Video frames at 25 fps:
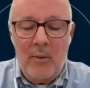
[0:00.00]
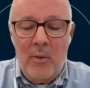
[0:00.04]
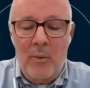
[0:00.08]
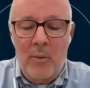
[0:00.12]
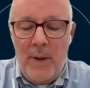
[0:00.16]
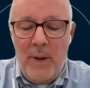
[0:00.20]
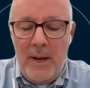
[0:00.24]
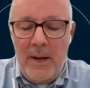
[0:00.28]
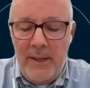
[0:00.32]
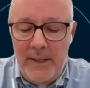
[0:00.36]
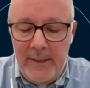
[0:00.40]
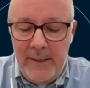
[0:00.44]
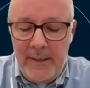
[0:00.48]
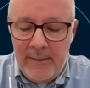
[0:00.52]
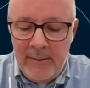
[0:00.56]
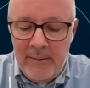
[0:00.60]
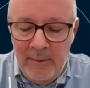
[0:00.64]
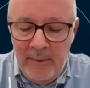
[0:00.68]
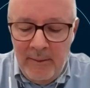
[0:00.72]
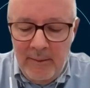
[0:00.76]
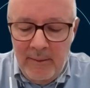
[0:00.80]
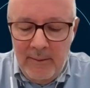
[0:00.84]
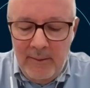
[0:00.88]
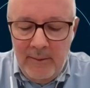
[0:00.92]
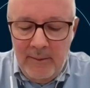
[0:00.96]
And the other
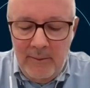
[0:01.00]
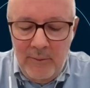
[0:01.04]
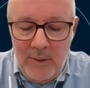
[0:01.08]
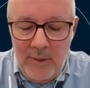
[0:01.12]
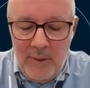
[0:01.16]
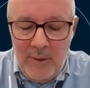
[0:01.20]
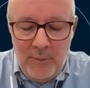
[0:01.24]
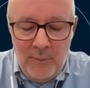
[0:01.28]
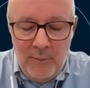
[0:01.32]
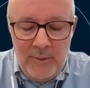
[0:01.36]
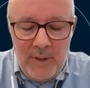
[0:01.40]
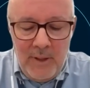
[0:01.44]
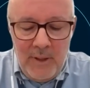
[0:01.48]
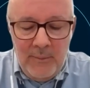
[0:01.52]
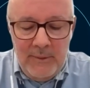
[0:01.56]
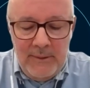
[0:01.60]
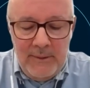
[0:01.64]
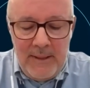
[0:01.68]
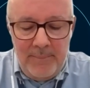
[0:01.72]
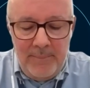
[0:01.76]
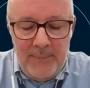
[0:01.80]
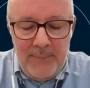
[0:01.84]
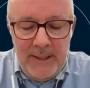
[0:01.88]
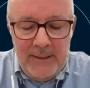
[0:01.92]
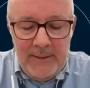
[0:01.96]
aspect, and this is a
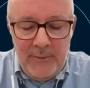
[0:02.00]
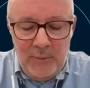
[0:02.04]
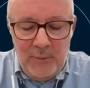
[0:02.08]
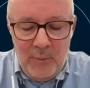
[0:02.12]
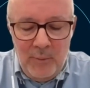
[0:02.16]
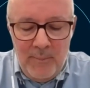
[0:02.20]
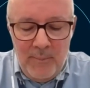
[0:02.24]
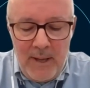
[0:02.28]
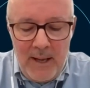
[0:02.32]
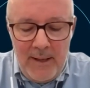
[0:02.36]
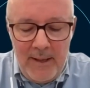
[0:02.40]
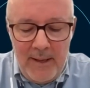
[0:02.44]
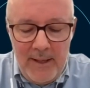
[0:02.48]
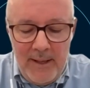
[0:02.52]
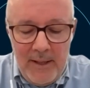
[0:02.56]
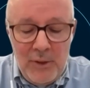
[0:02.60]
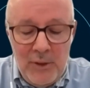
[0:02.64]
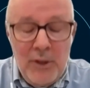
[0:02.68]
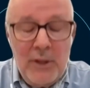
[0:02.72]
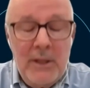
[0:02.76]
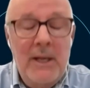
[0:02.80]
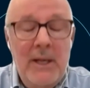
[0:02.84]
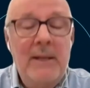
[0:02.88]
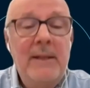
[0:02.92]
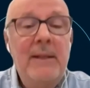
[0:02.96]
general company
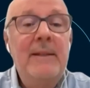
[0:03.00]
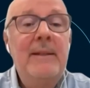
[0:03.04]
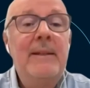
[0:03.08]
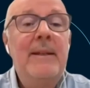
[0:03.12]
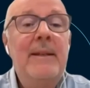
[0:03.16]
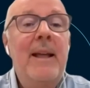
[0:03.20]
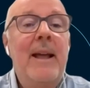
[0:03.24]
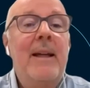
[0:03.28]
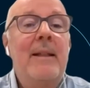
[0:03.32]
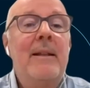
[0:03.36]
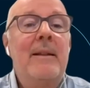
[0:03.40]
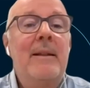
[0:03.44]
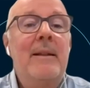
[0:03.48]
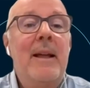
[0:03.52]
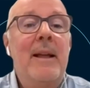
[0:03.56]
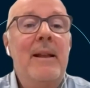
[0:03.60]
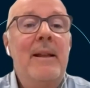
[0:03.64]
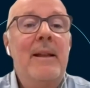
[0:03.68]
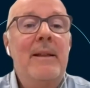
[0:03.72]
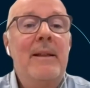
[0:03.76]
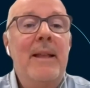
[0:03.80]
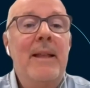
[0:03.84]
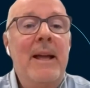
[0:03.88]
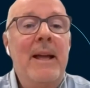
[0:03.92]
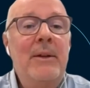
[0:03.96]
strategy,
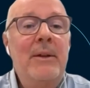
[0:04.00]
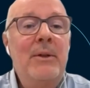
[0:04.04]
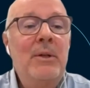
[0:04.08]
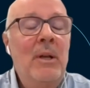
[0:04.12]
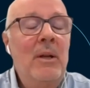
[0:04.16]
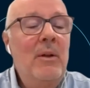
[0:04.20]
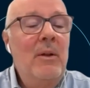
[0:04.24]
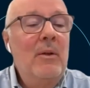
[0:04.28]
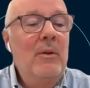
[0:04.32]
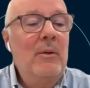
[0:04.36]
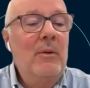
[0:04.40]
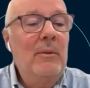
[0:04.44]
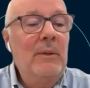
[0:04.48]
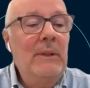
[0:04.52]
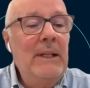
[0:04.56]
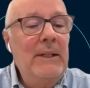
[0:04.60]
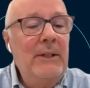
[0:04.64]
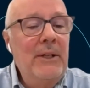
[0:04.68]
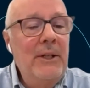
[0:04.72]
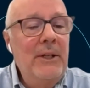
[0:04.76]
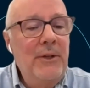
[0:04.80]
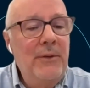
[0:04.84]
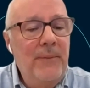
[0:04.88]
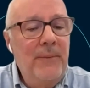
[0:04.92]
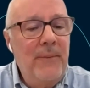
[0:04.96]
we don't have
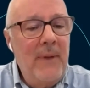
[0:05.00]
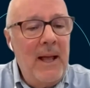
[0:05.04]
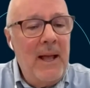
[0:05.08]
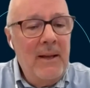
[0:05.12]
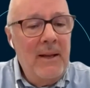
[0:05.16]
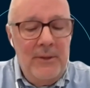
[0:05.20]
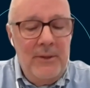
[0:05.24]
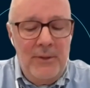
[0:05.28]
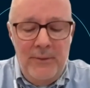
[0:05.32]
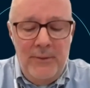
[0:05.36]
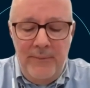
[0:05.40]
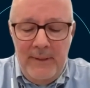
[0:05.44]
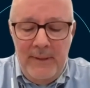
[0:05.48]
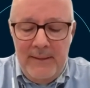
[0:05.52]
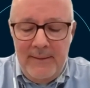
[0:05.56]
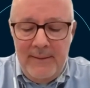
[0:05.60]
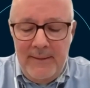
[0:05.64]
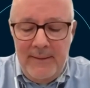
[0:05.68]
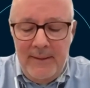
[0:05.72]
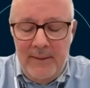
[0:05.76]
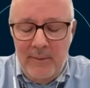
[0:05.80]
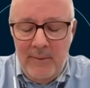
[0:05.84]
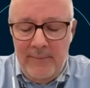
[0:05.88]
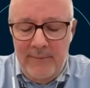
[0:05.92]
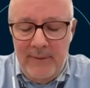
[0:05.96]
just one
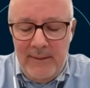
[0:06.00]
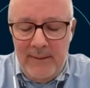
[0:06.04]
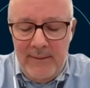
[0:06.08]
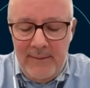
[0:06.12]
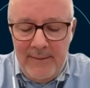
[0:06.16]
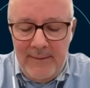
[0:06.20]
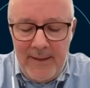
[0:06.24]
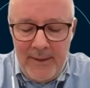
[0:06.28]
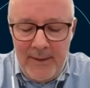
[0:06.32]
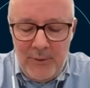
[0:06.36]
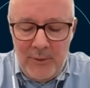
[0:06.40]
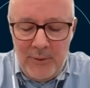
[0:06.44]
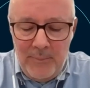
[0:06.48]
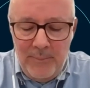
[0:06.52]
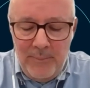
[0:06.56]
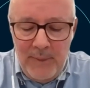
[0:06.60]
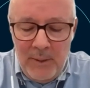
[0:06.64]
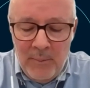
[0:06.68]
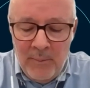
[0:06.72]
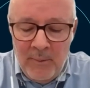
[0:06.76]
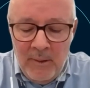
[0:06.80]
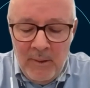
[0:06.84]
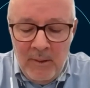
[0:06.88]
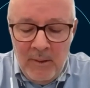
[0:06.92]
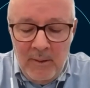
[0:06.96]
registered
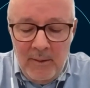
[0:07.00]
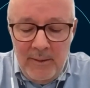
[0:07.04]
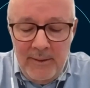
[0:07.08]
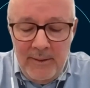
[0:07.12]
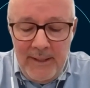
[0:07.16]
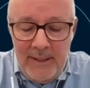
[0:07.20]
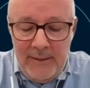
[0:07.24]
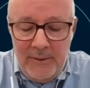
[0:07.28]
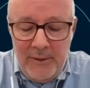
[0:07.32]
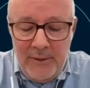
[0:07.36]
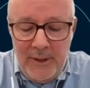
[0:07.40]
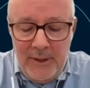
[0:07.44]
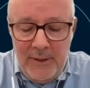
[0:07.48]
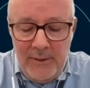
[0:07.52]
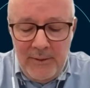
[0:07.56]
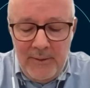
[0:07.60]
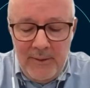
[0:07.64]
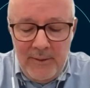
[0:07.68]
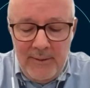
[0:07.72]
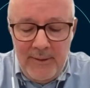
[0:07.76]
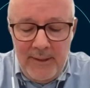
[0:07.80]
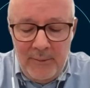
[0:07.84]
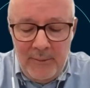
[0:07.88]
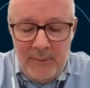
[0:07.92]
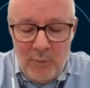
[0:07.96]
network. When we talk
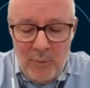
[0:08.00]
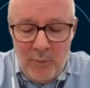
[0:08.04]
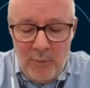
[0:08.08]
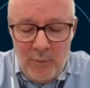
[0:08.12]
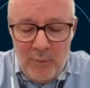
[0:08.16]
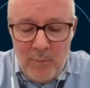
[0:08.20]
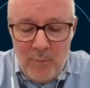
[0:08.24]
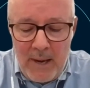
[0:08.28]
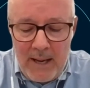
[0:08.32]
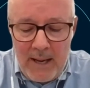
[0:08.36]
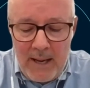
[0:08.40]
about